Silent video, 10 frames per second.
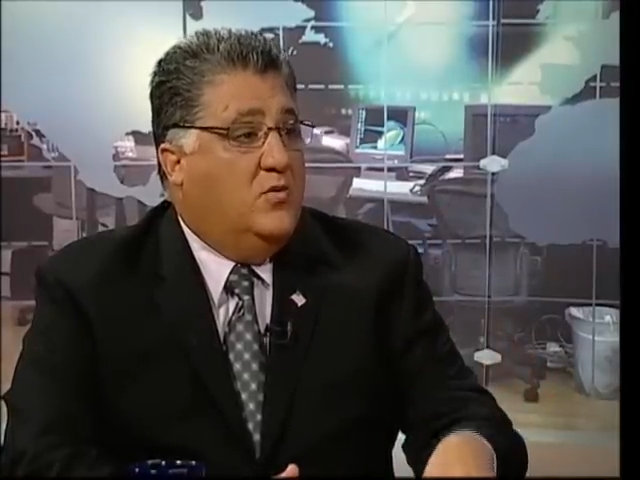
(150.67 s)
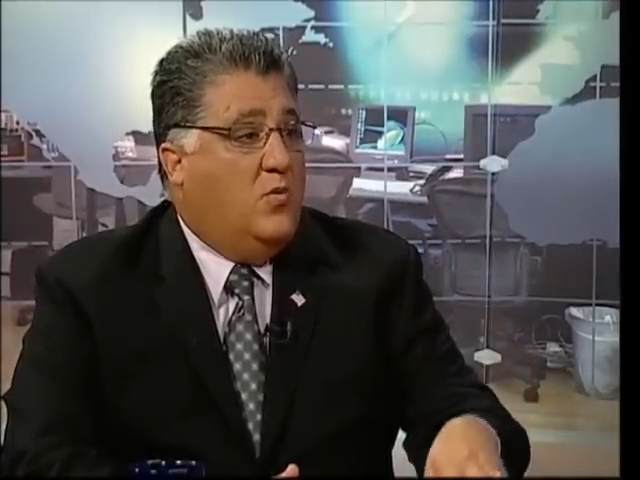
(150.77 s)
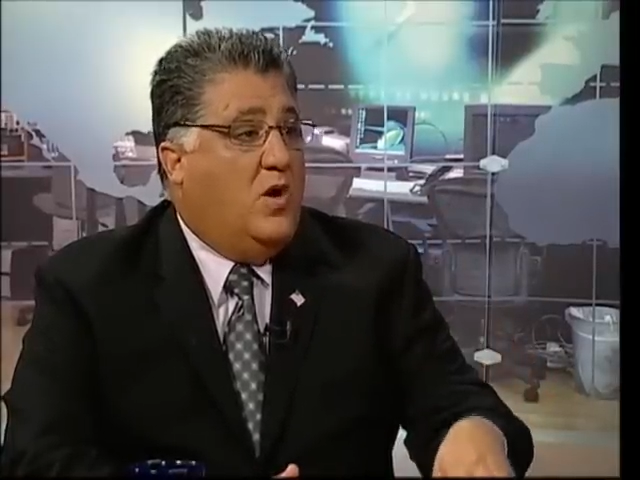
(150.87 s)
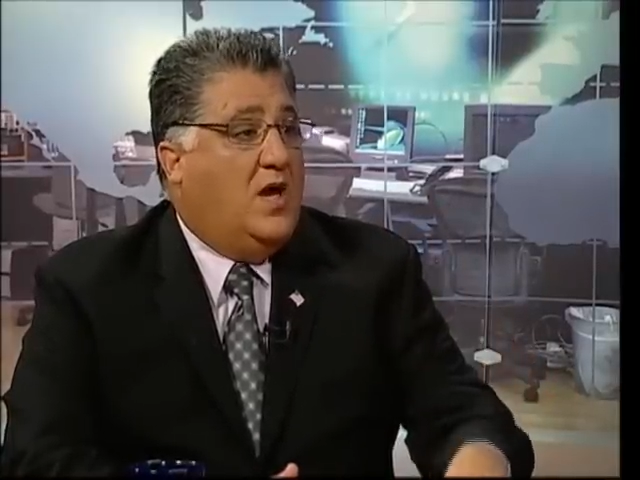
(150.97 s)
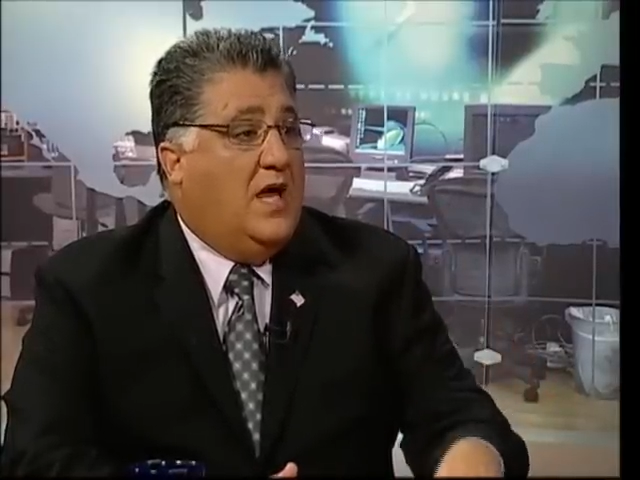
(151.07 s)
to
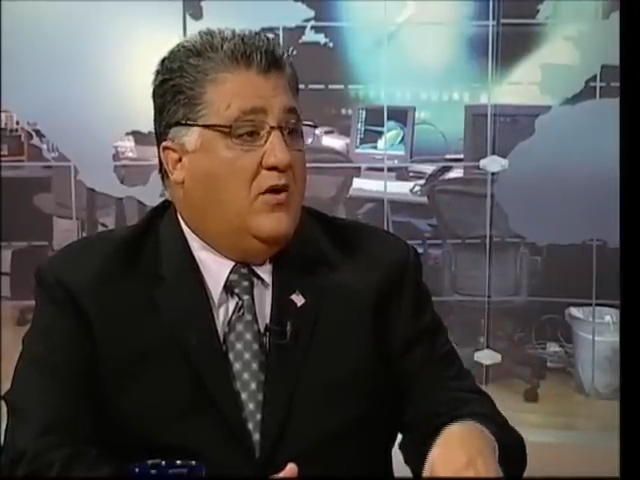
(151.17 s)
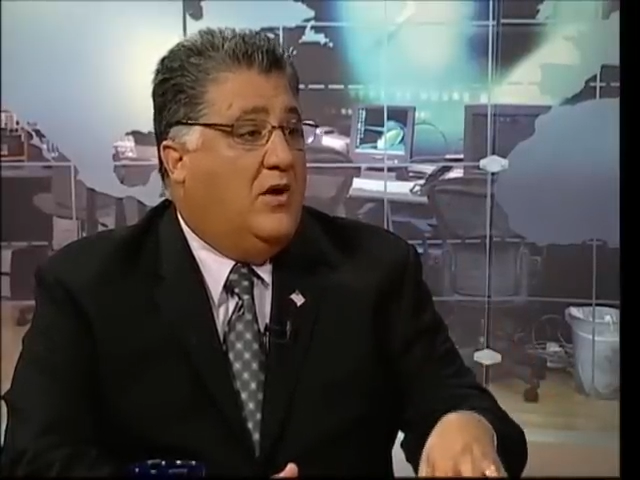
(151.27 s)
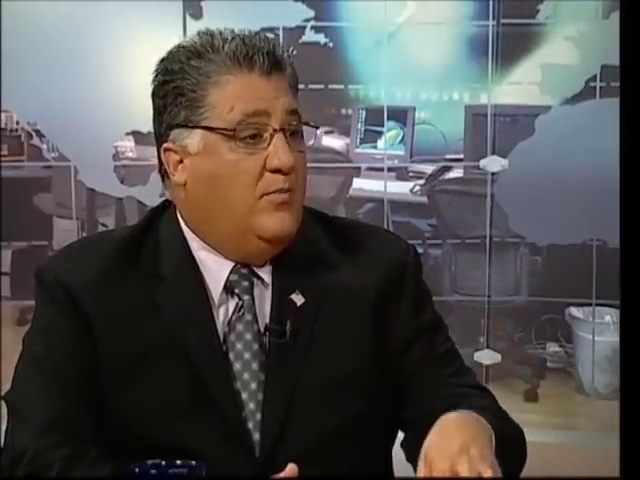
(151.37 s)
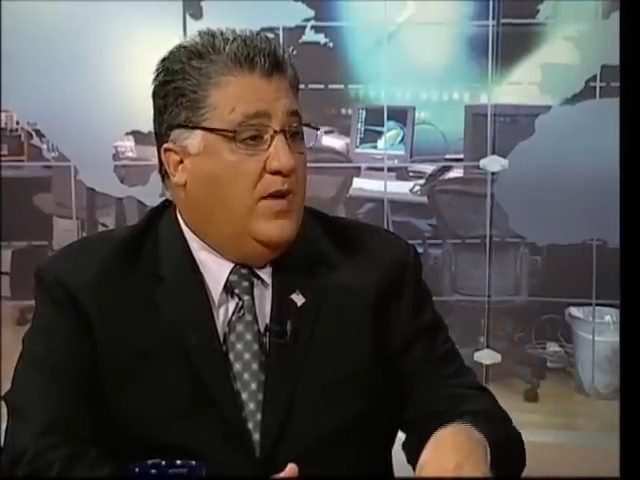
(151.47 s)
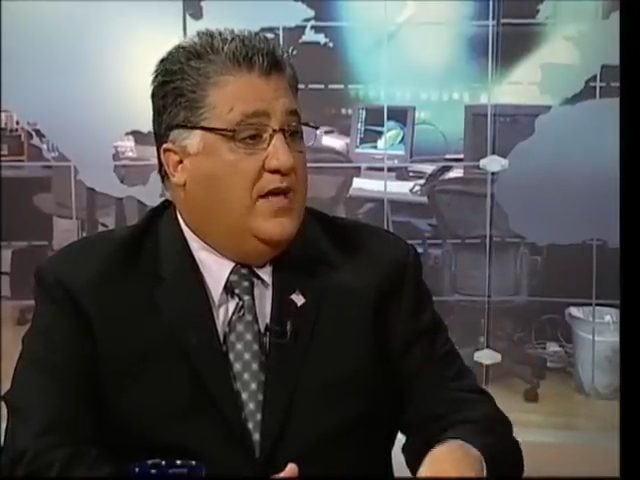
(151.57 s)
walk out
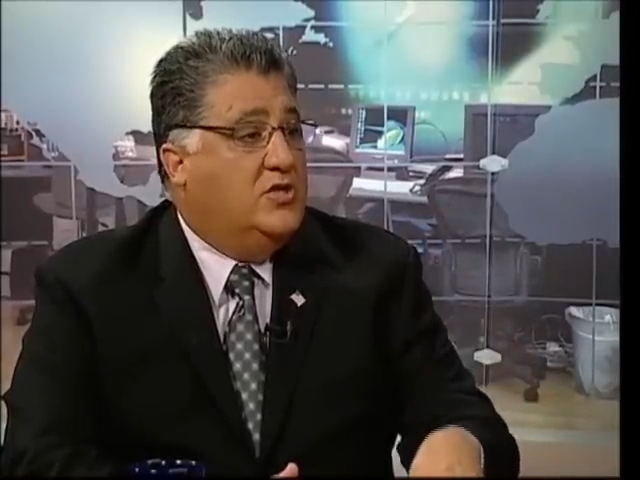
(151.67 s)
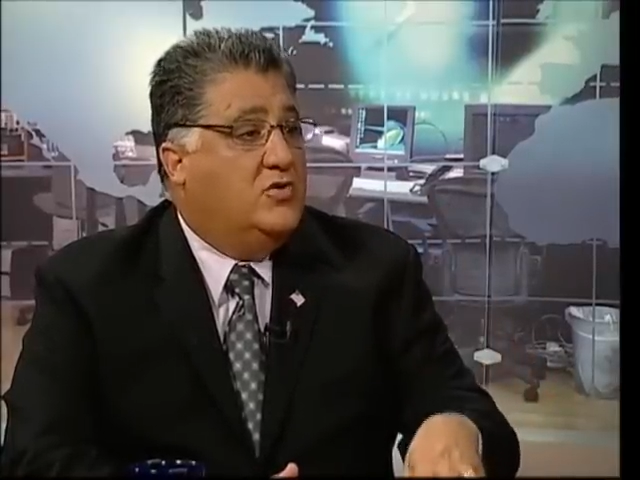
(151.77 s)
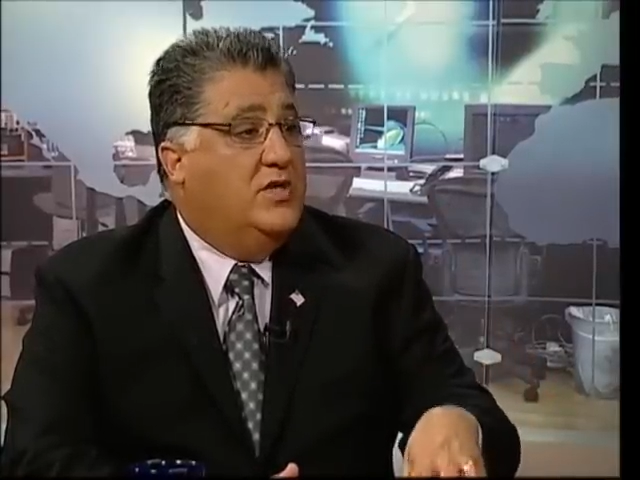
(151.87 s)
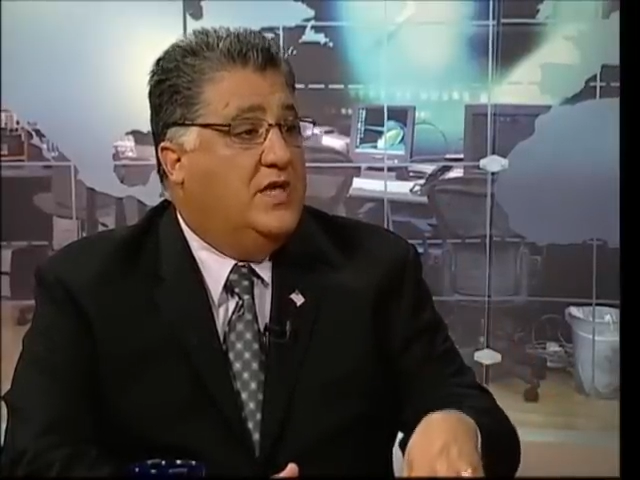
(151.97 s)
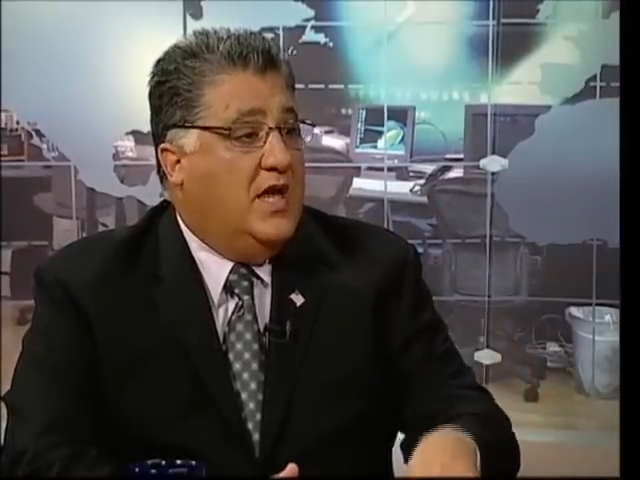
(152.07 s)
on Main
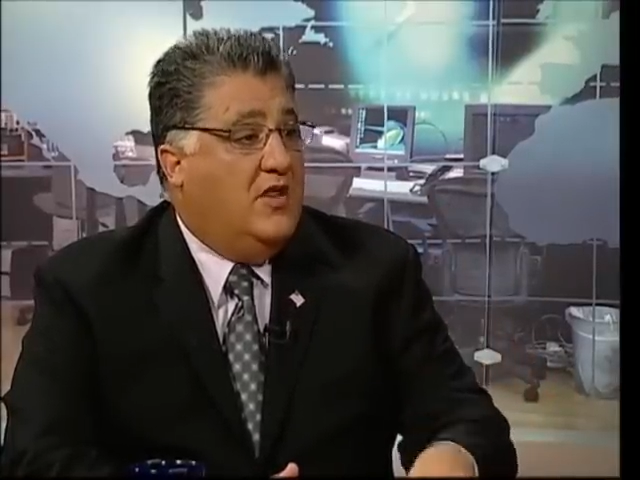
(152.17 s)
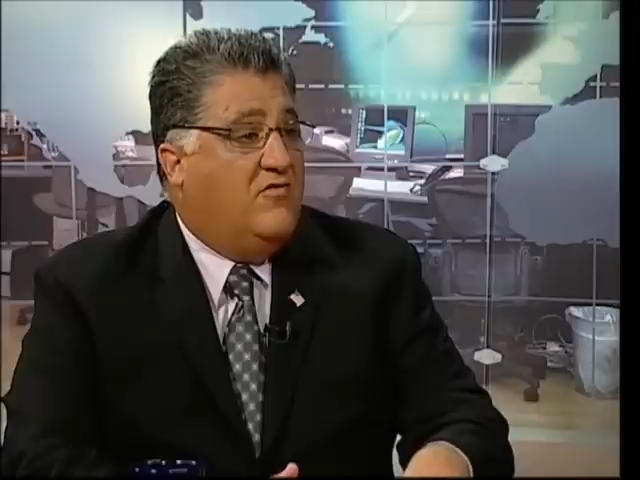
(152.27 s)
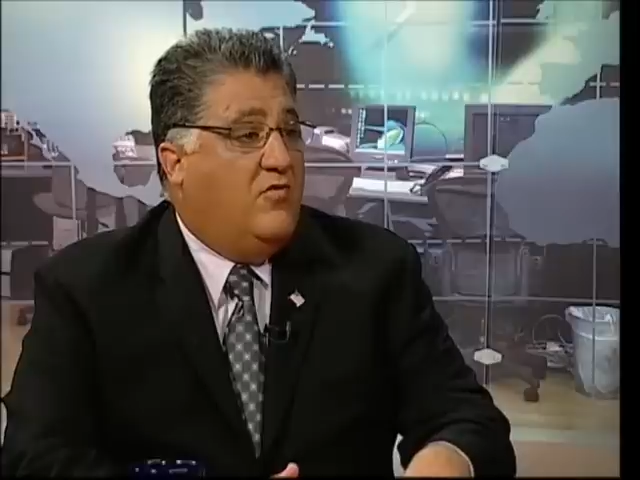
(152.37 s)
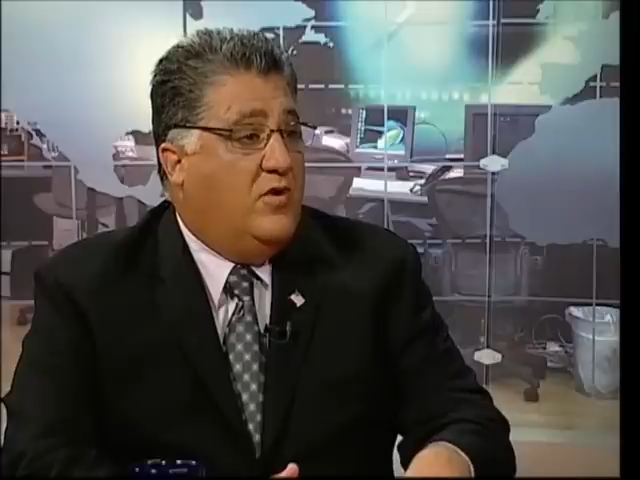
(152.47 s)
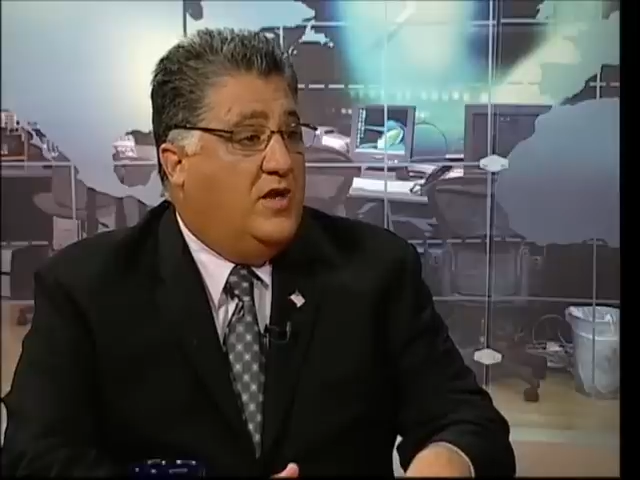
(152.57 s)
Street,
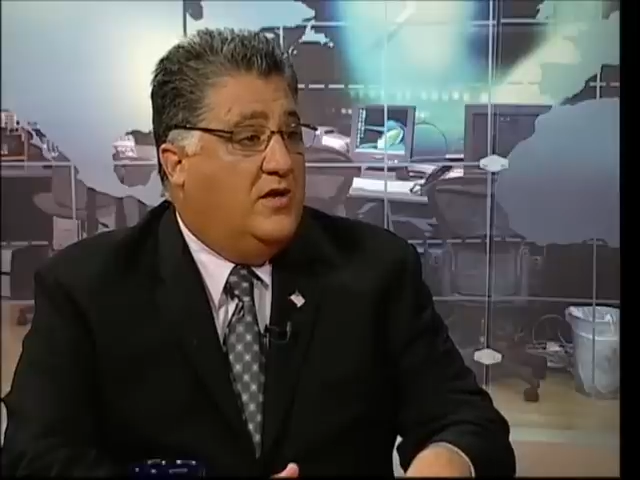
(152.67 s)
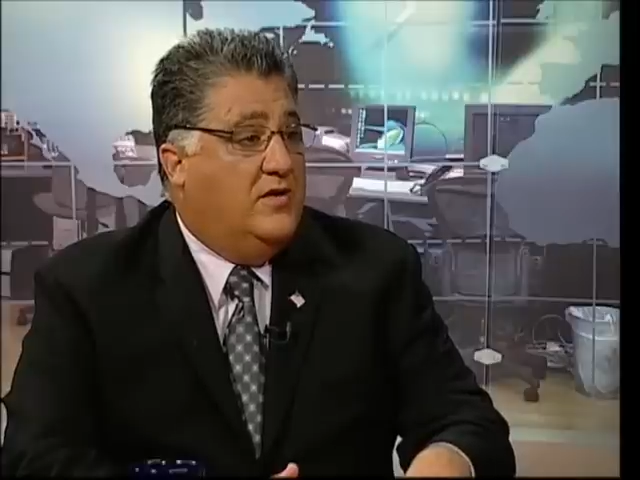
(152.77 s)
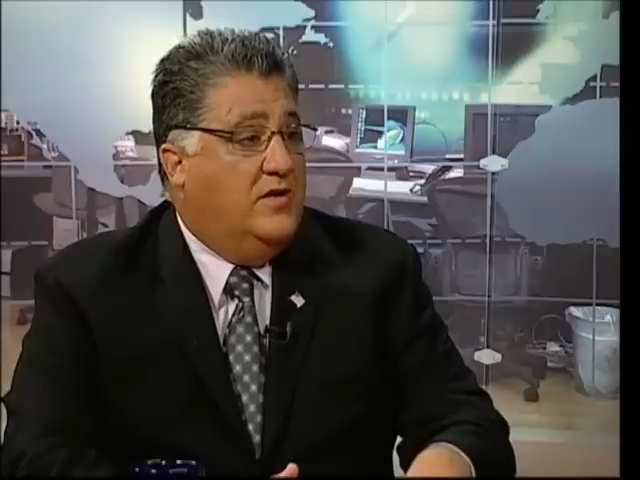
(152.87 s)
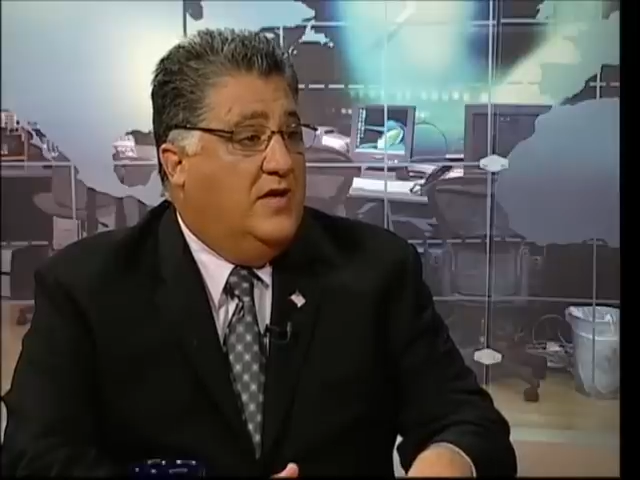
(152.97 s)
California